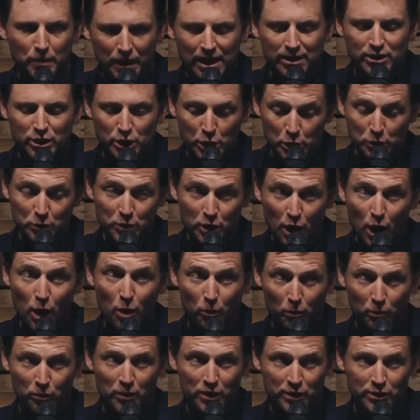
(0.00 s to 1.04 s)
because you
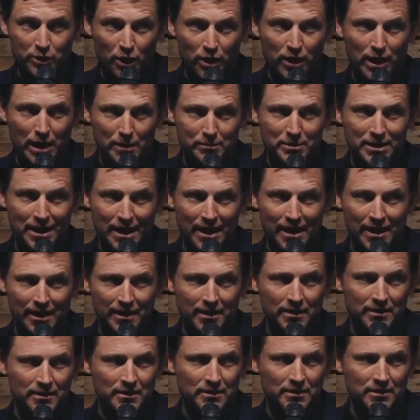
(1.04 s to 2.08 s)
know the song I'm
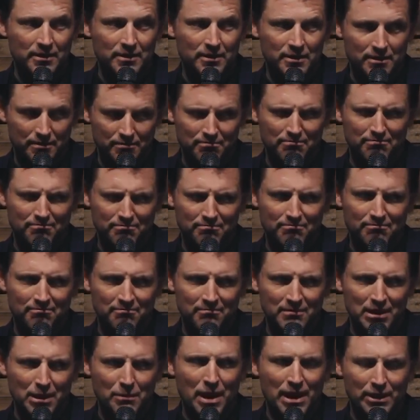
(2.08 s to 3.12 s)
saying.
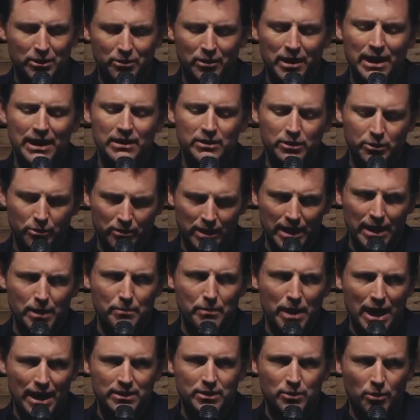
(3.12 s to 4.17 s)
Come on, create, create
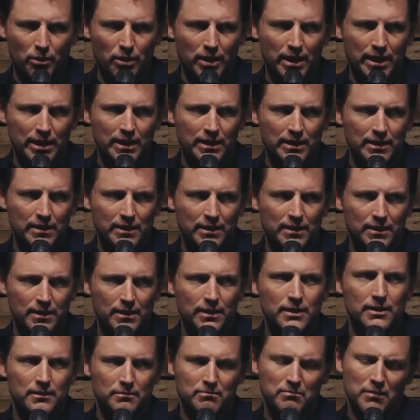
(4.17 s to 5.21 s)
a backstory.
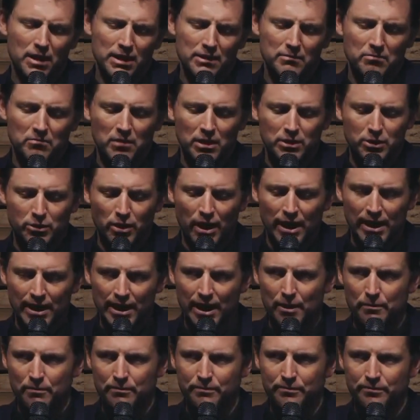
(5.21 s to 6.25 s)
Let, let's try it
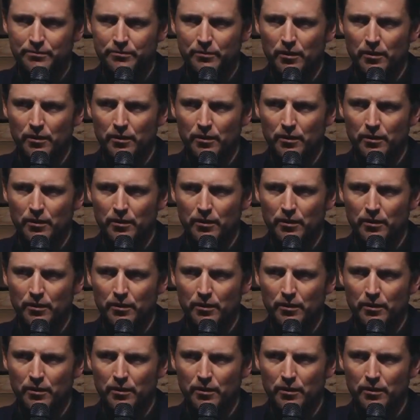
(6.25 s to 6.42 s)
again.